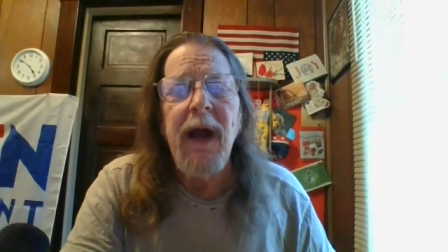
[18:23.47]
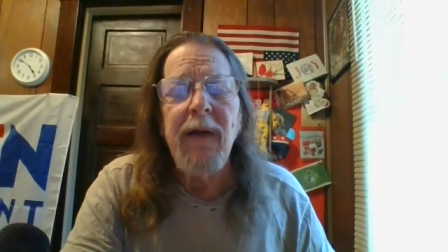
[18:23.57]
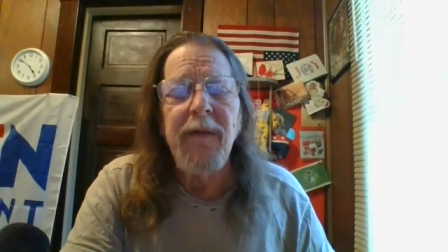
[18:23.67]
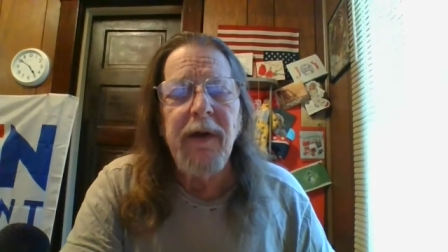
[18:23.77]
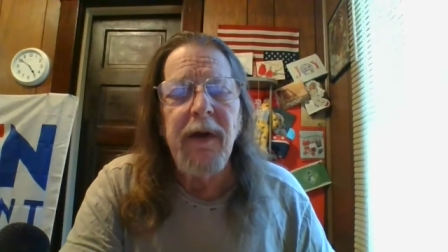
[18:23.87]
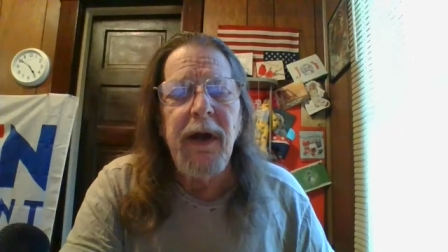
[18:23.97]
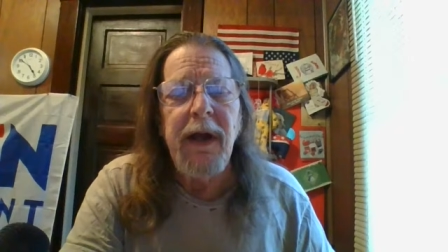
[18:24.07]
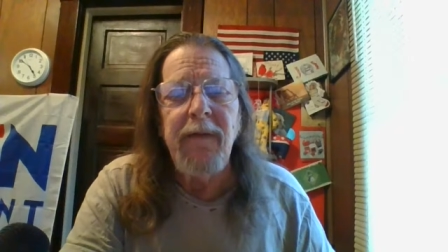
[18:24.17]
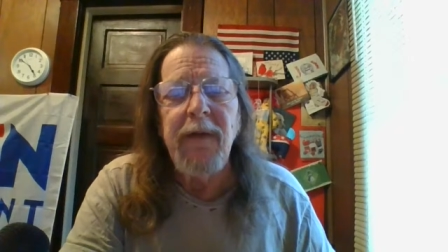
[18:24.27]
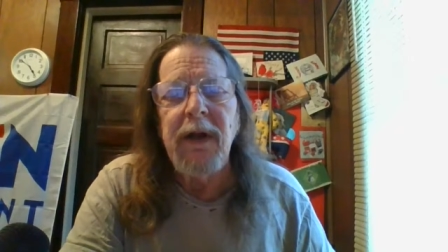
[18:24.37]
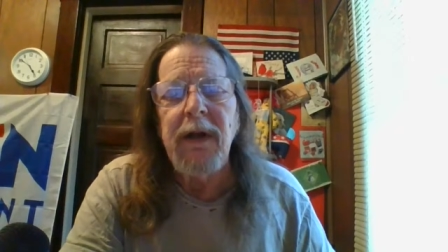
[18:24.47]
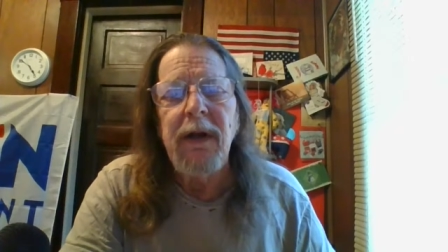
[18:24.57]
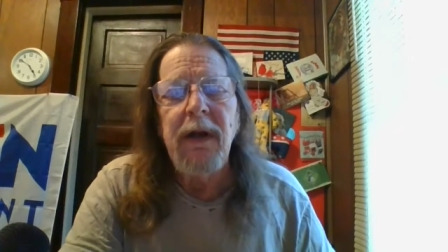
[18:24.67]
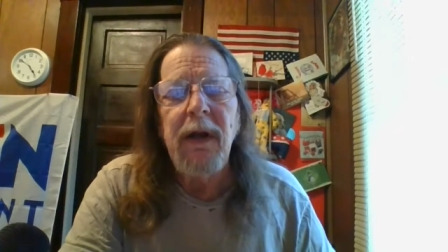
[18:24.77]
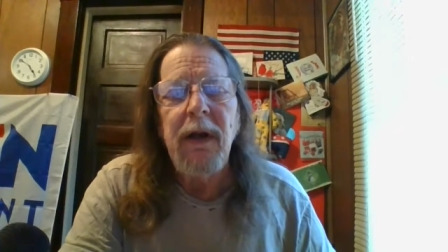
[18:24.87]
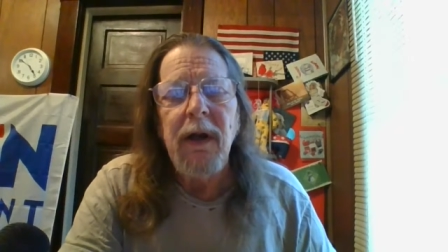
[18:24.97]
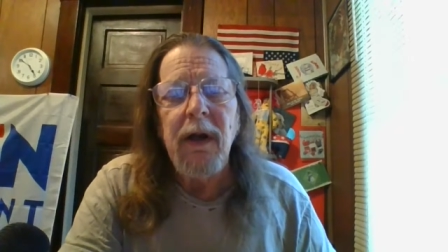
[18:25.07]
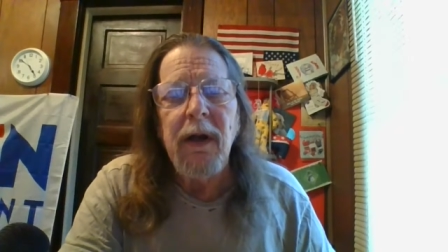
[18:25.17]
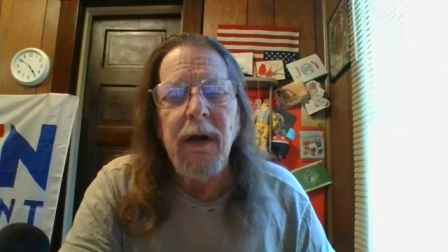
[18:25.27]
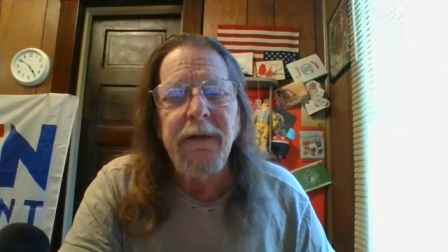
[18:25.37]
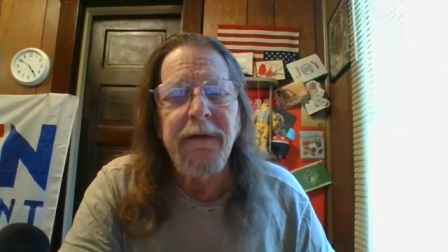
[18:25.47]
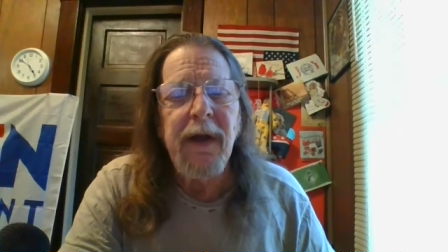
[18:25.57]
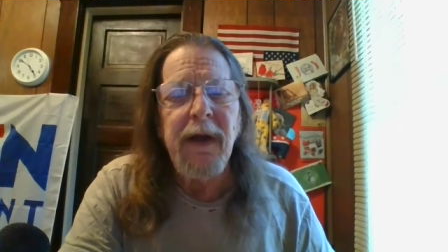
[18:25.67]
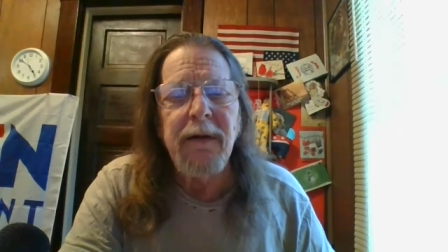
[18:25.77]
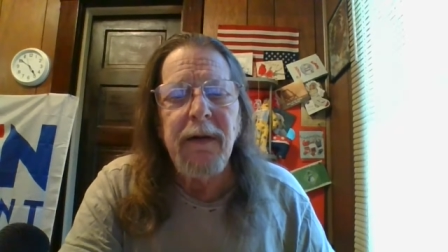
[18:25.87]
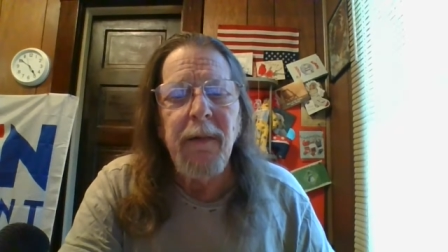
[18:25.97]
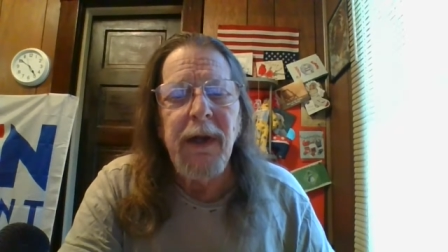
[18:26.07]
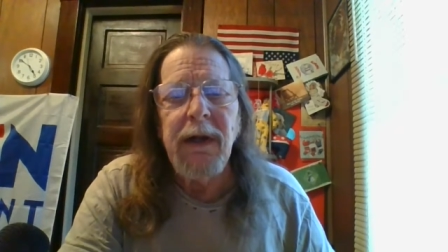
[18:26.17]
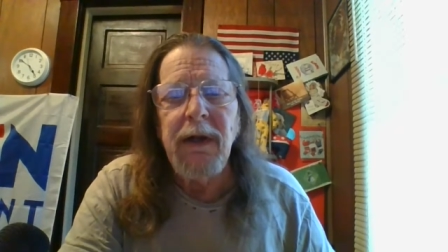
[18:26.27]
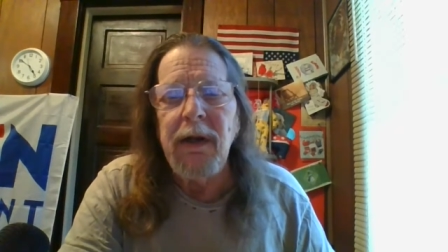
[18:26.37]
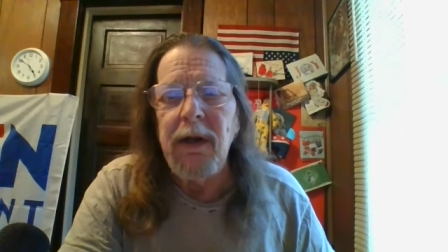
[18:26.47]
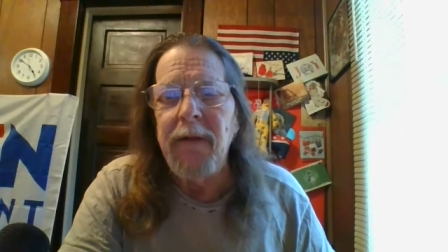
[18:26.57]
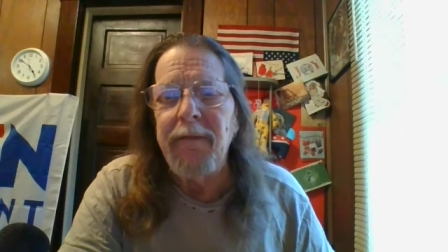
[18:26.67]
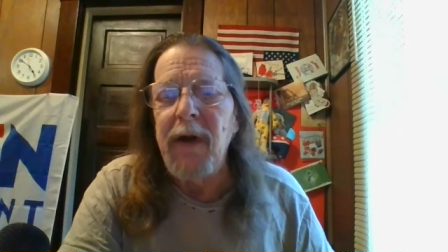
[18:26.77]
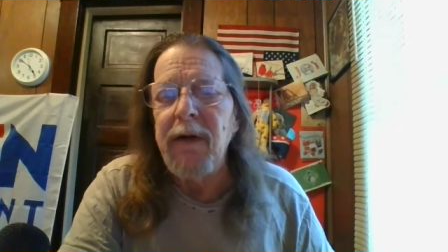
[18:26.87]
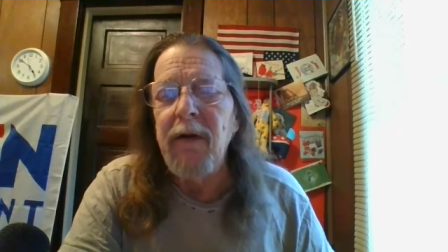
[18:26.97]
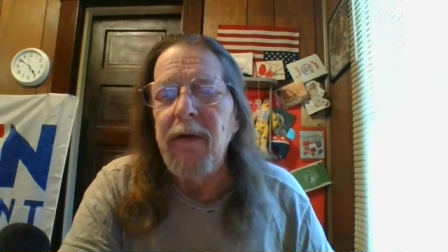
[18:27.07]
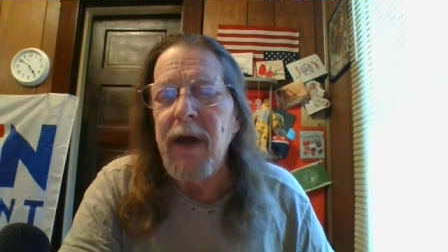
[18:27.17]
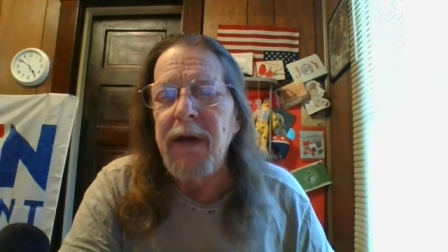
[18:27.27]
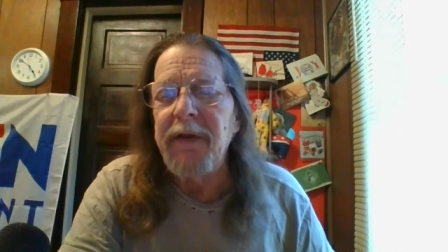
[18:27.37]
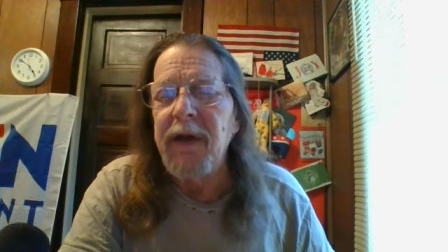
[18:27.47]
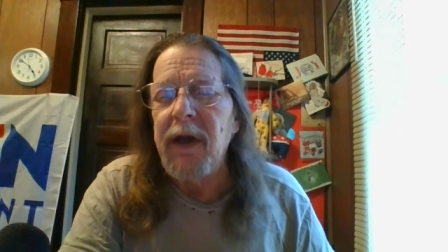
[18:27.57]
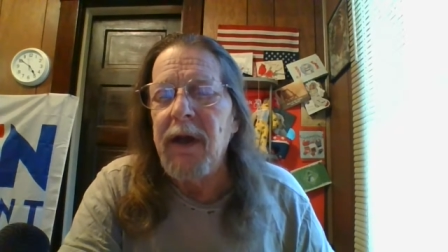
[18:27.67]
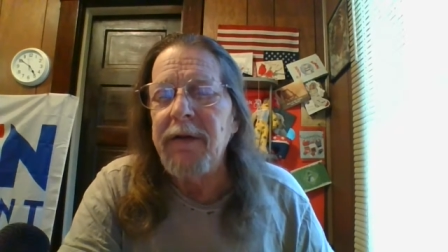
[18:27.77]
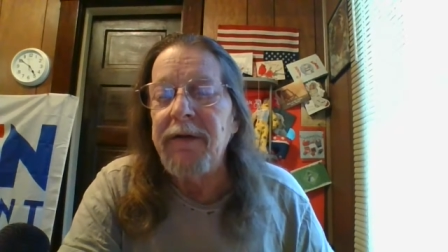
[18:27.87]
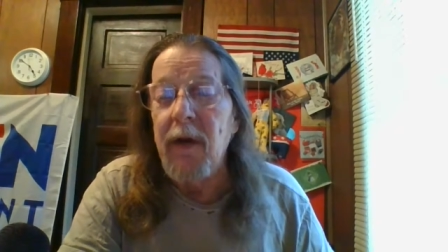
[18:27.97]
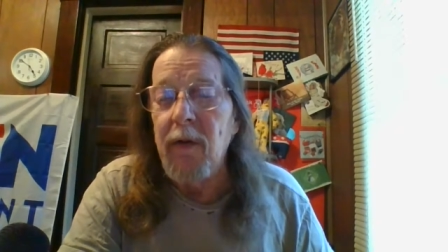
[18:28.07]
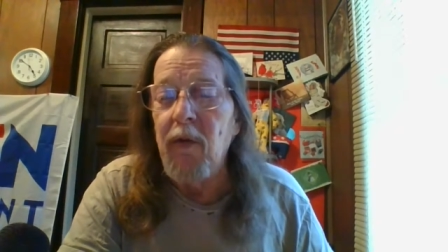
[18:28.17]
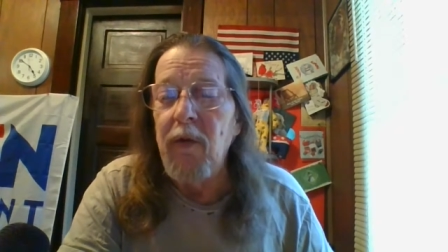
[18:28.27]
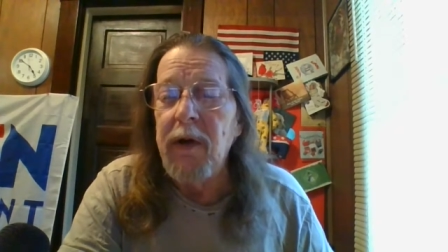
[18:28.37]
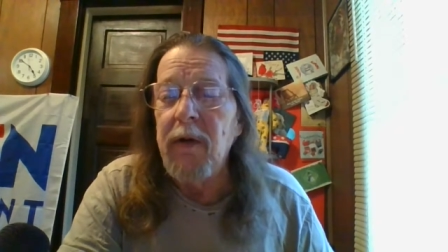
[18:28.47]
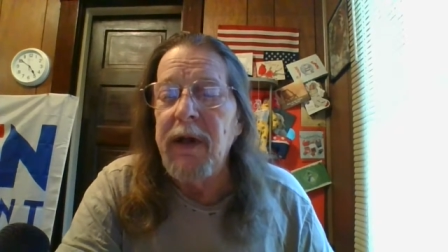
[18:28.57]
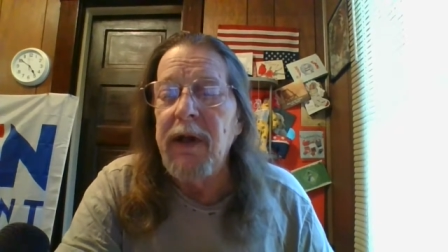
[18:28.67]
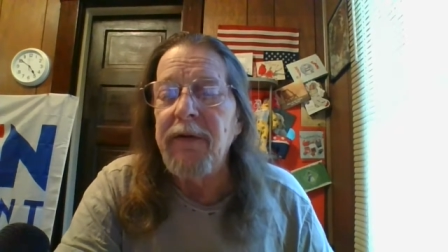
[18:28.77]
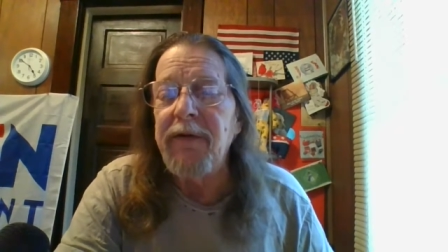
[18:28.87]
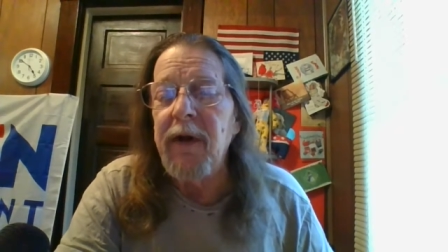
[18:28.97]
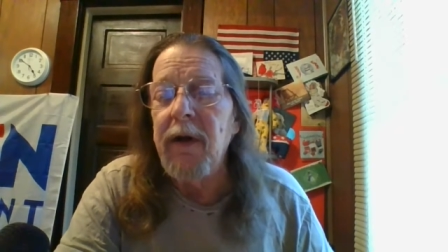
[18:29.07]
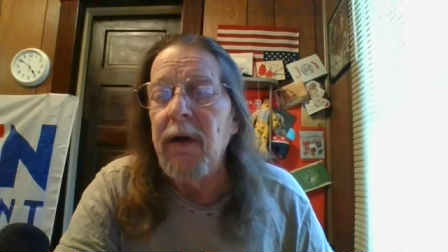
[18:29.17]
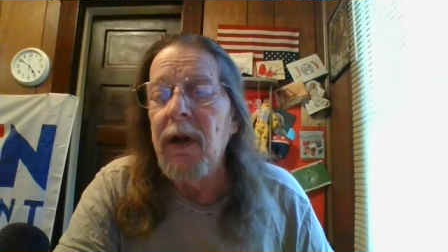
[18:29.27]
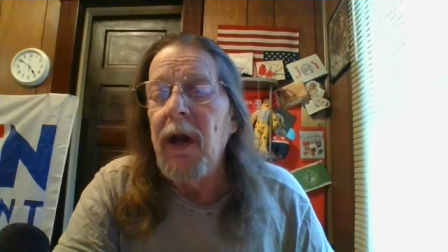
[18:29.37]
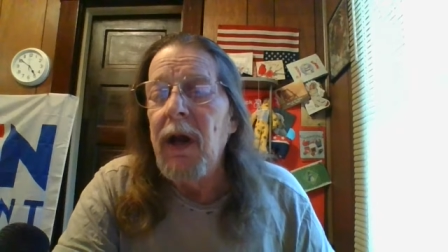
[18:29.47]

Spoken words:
Have a good evening. See you at the meeting. If I do nothing else, I will get it shared.